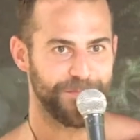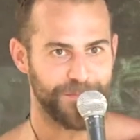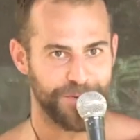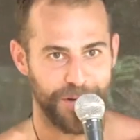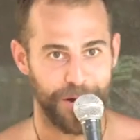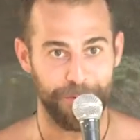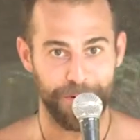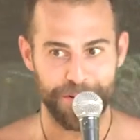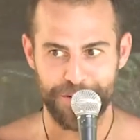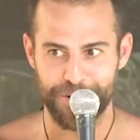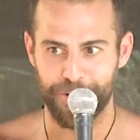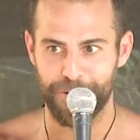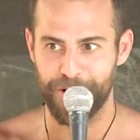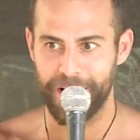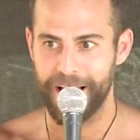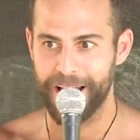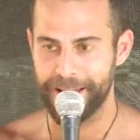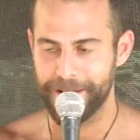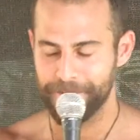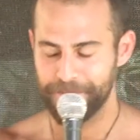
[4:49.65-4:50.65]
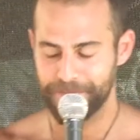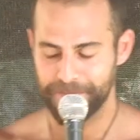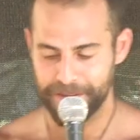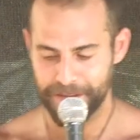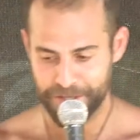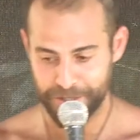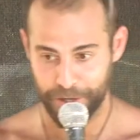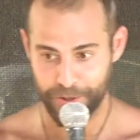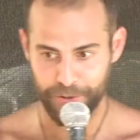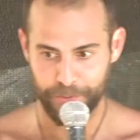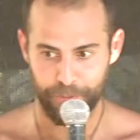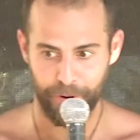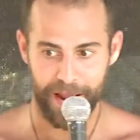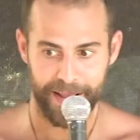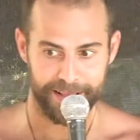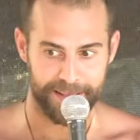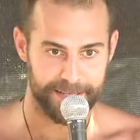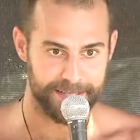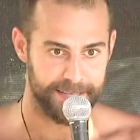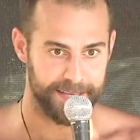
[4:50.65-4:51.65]
So I went to Ojai, started to
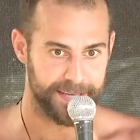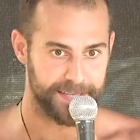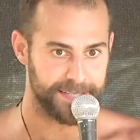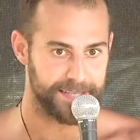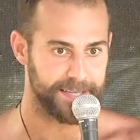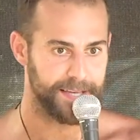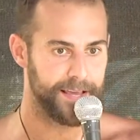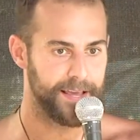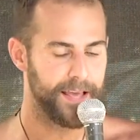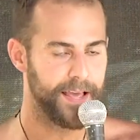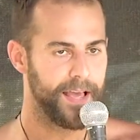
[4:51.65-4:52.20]
practice this.